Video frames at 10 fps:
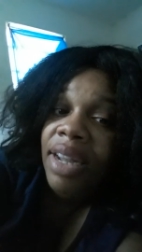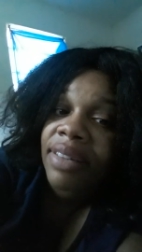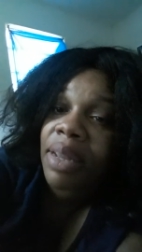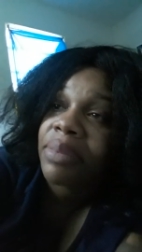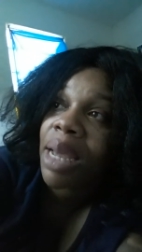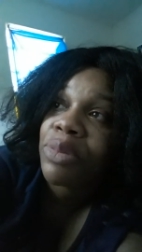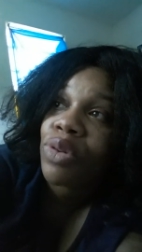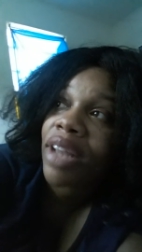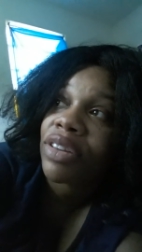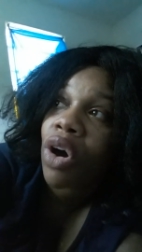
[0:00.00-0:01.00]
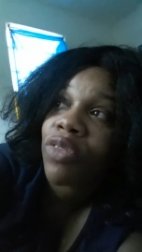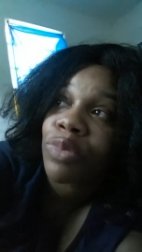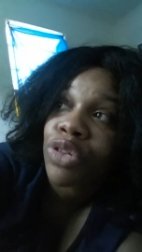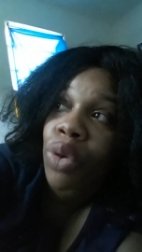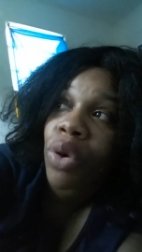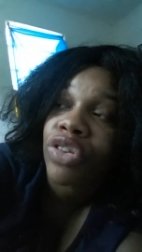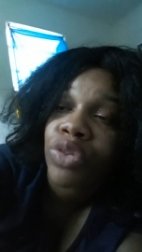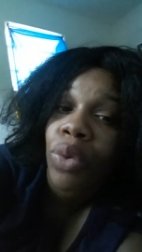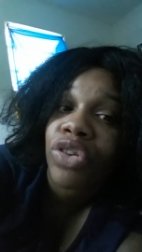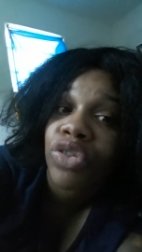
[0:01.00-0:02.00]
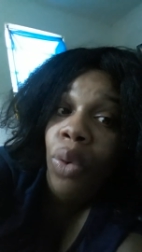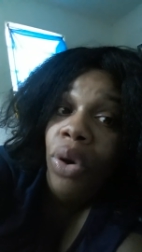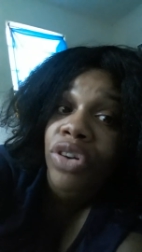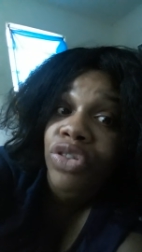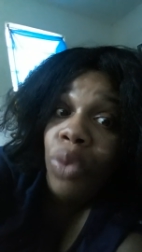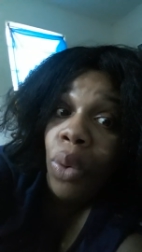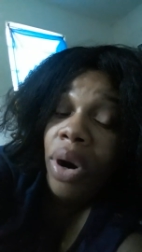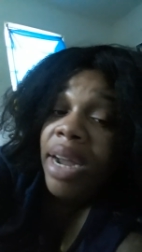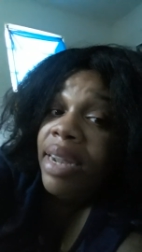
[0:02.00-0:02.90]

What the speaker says: Sometimes you had to go from store to store to store to store